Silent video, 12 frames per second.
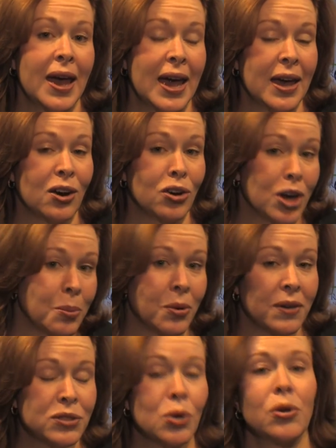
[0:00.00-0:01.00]
And our
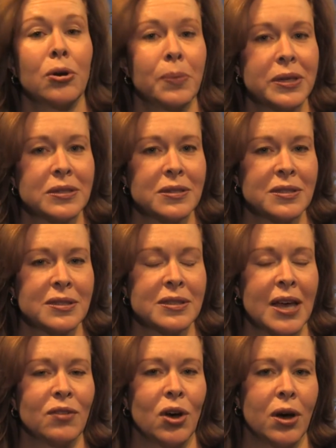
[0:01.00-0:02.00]
number of solar businesses
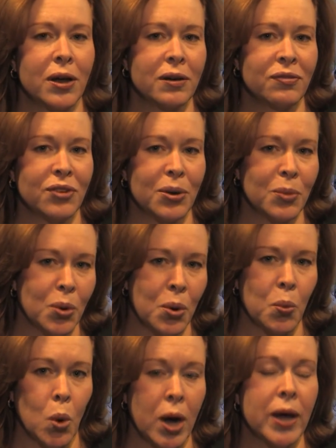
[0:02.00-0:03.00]
have gone from
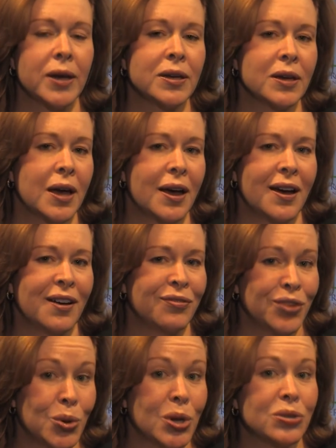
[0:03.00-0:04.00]
one uh, a
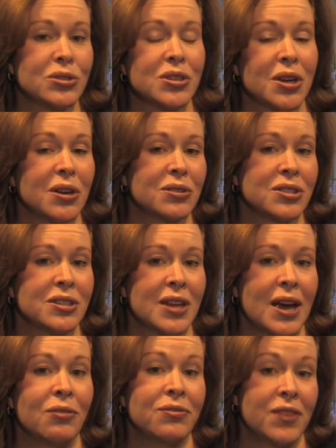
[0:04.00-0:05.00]
few years ago to
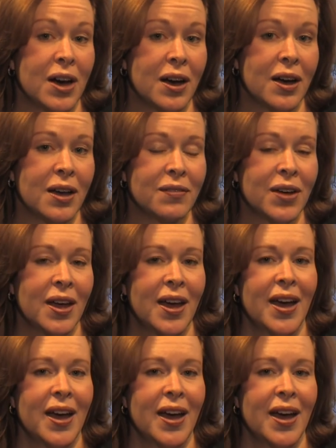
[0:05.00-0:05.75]
now five.